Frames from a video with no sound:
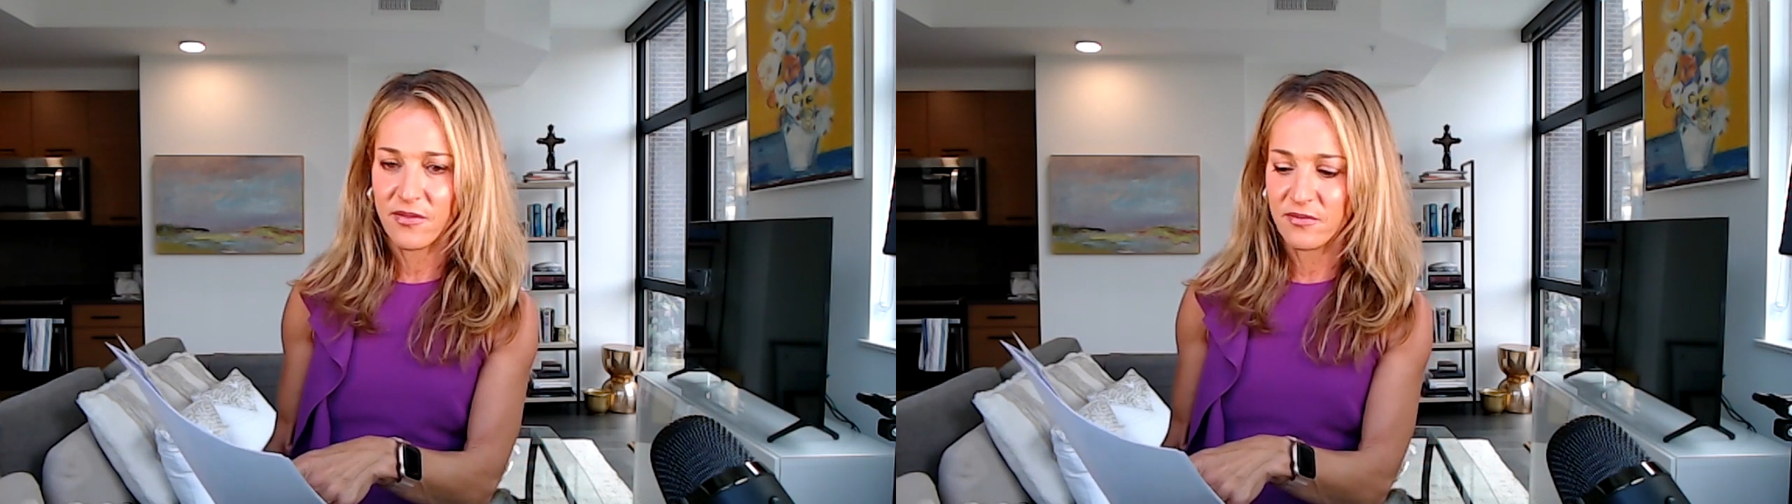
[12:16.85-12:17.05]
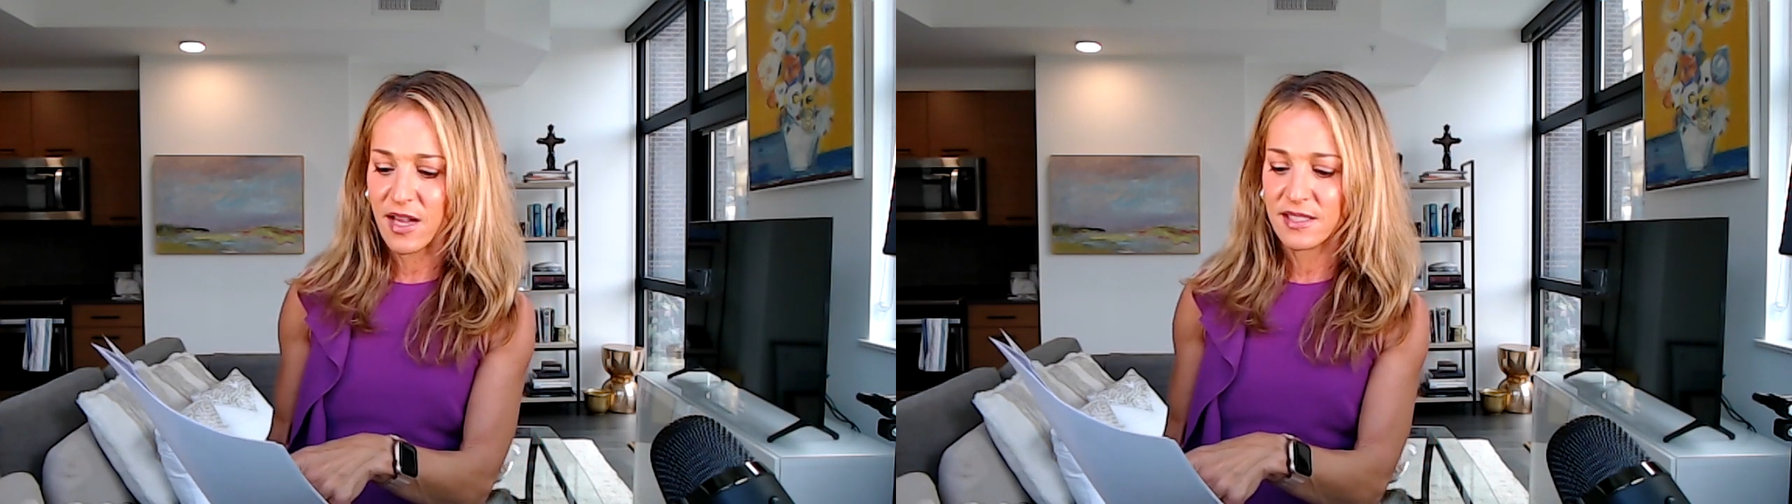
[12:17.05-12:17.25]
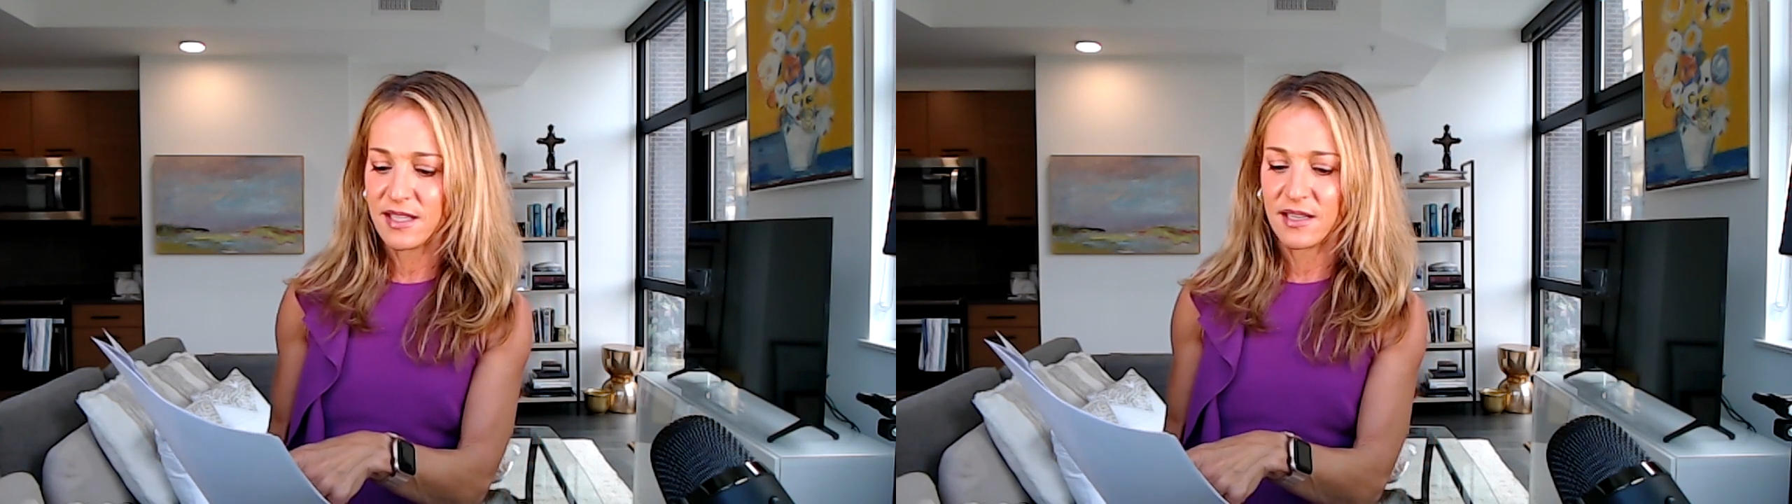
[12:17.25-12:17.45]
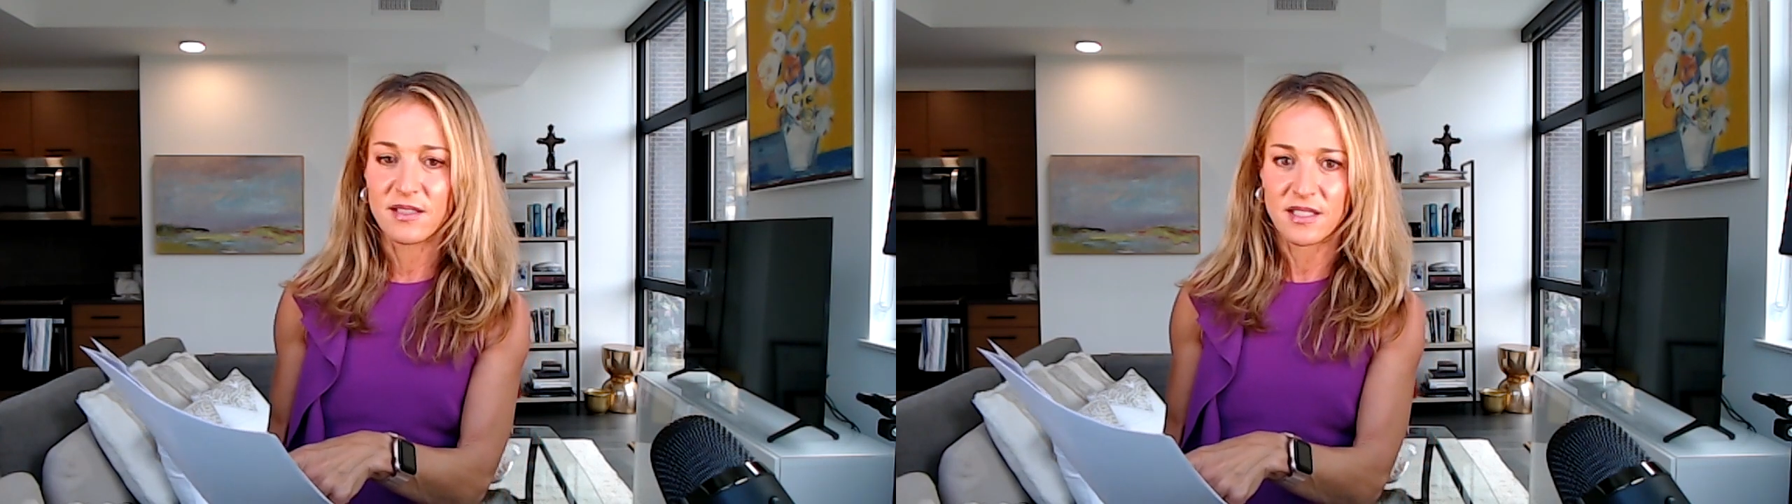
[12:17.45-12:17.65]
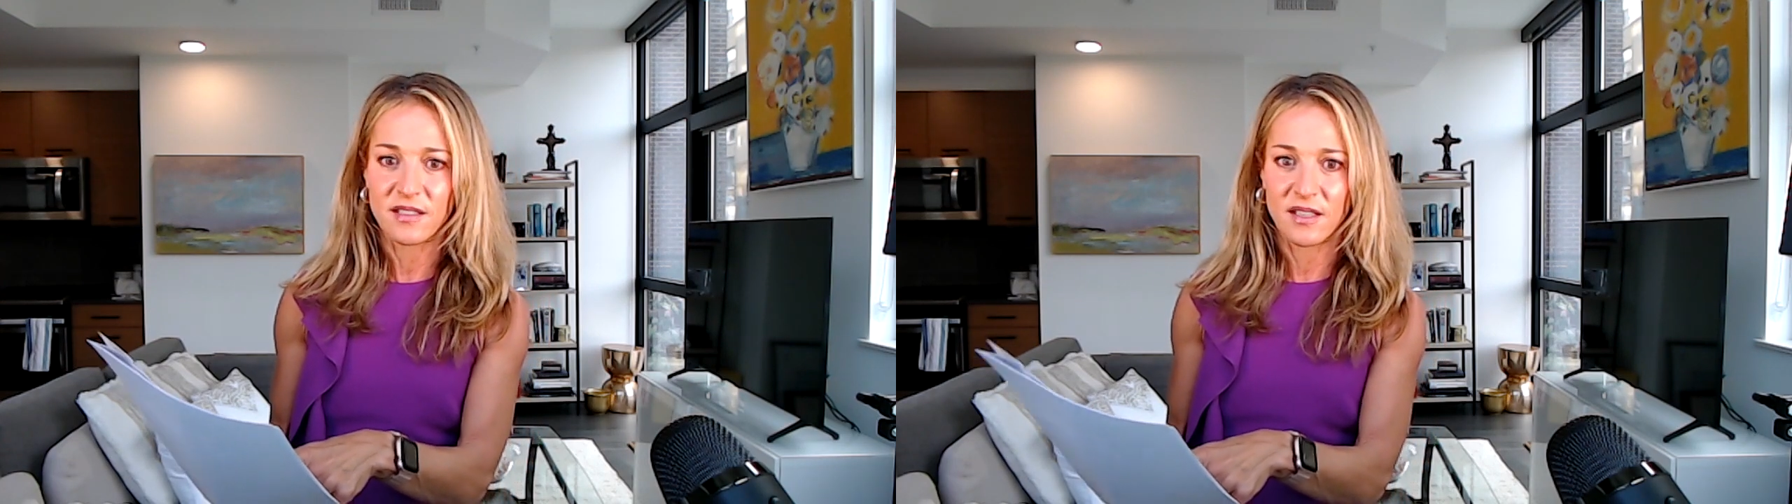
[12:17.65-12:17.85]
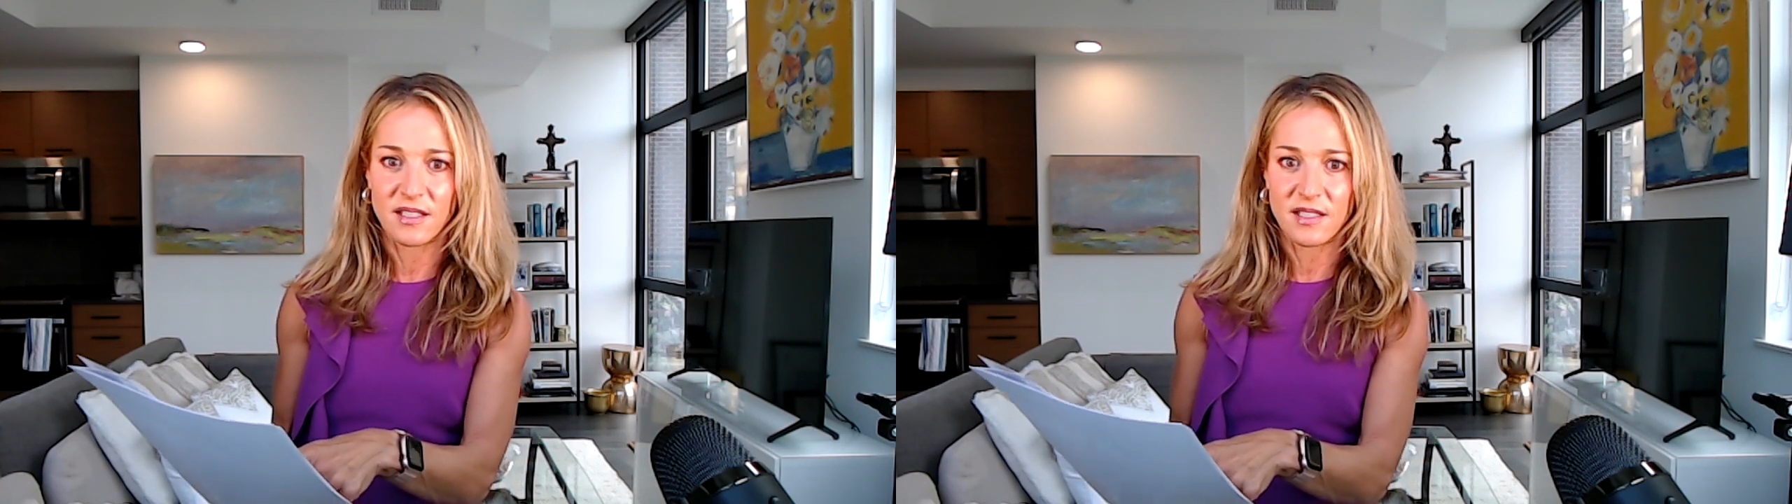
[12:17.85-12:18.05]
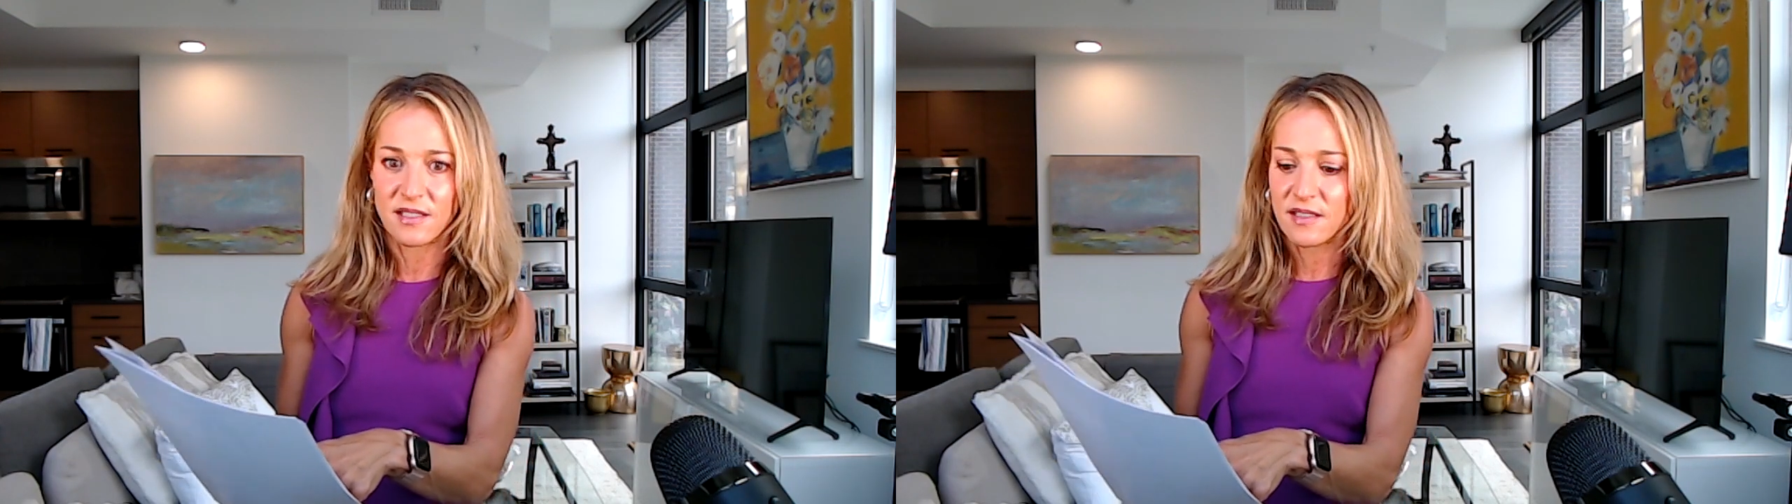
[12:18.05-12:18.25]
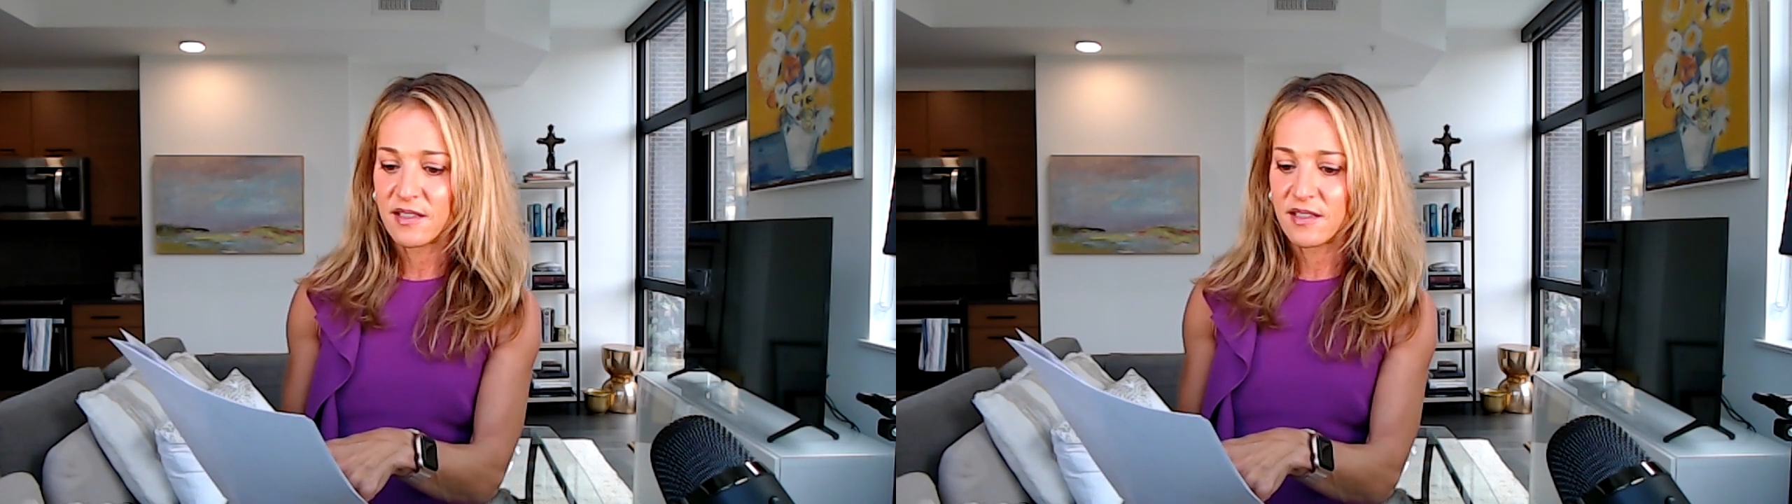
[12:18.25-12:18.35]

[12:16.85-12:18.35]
vaccinated and still ended.